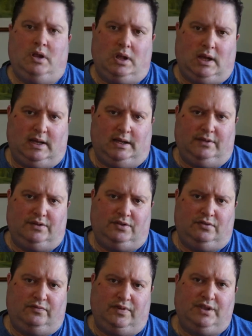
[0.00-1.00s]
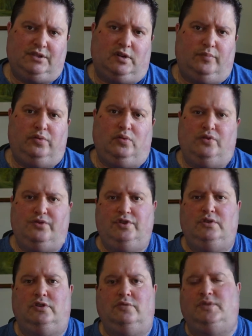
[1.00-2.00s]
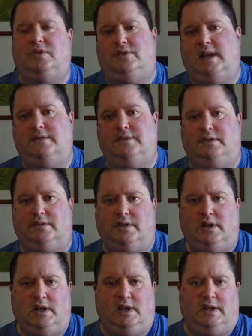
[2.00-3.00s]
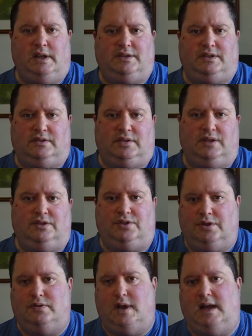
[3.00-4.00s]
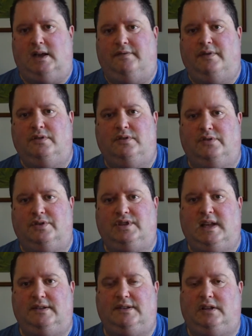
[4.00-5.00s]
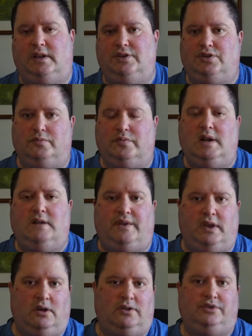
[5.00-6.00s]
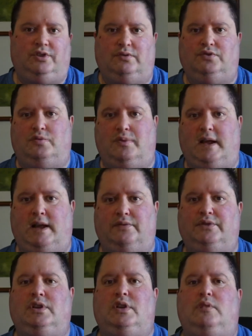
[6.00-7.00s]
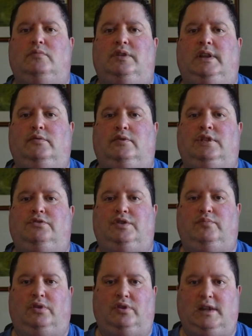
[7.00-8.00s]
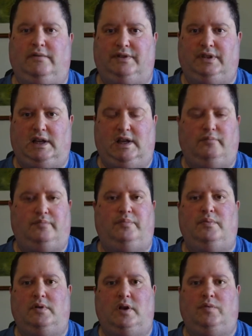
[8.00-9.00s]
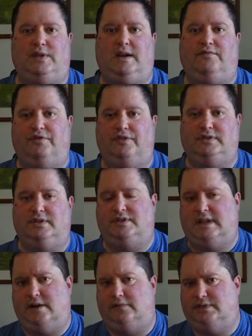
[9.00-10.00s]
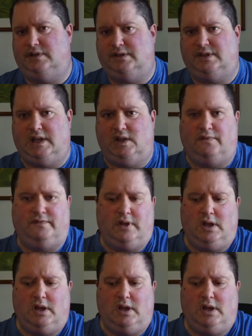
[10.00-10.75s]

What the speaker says: And the reason I brought the NuraLoops at the end in is that they do have noise cancellation. They are £200, but they will literally block everything out without ruining the sound itself.